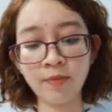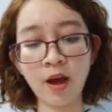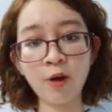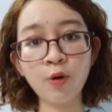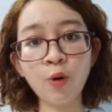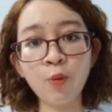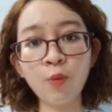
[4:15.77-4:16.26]

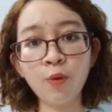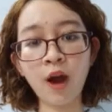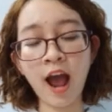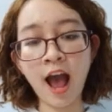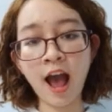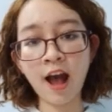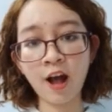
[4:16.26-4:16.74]
about
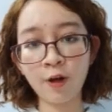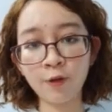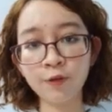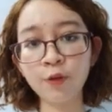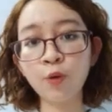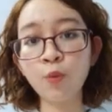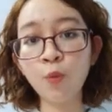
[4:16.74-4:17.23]

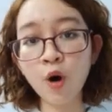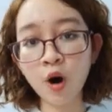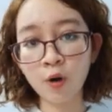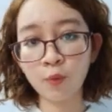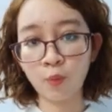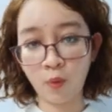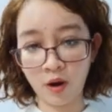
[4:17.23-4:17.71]
how the
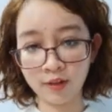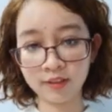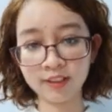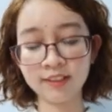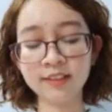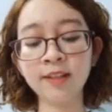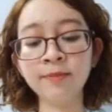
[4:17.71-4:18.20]
world
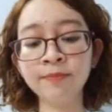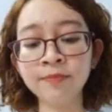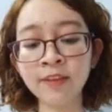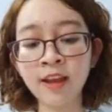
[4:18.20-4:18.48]
works,